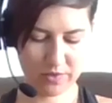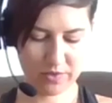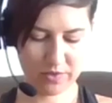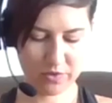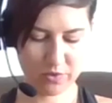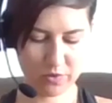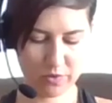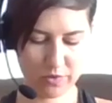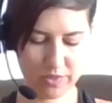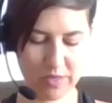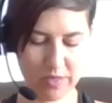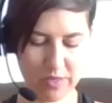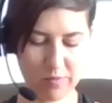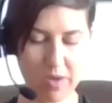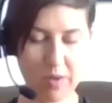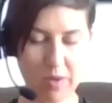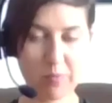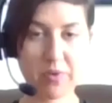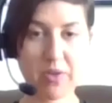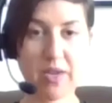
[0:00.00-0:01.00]
Slowly come
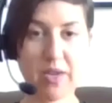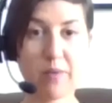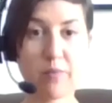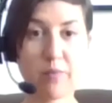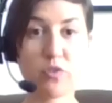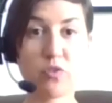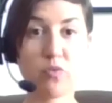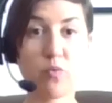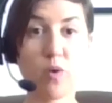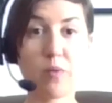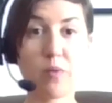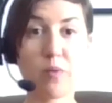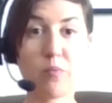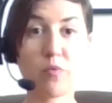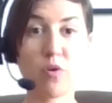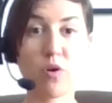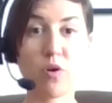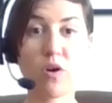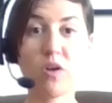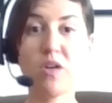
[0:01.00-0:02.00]
up. Okay, and we'll do 1
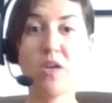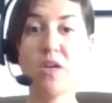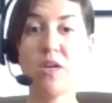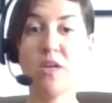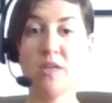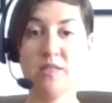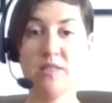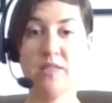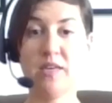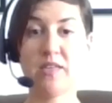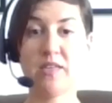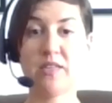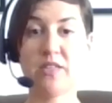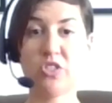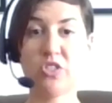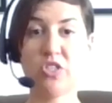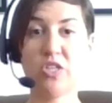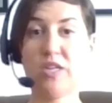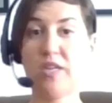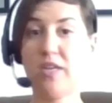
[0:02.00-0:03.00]
more. Tuck the
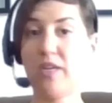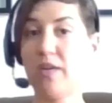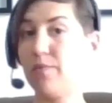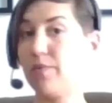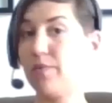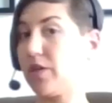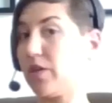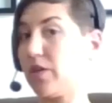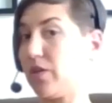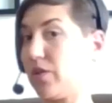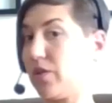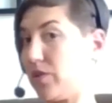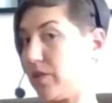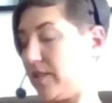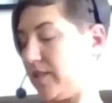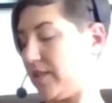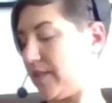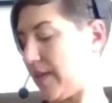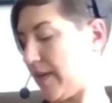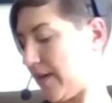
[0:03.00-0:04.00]
chin, and we're going to look
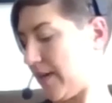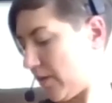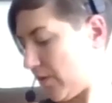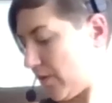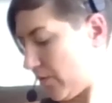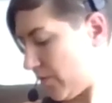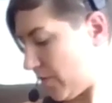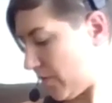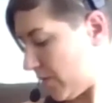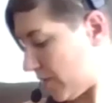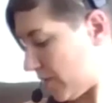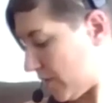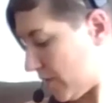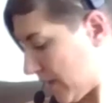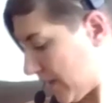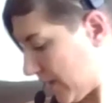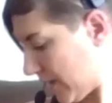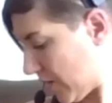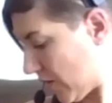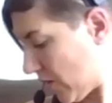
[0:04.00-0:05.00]
down
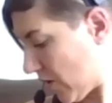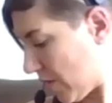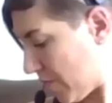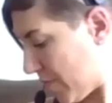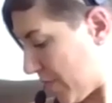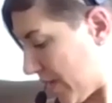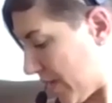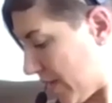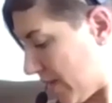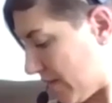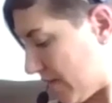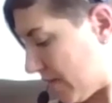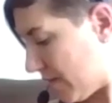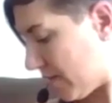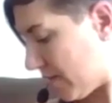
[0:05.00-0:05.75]
at your armpit.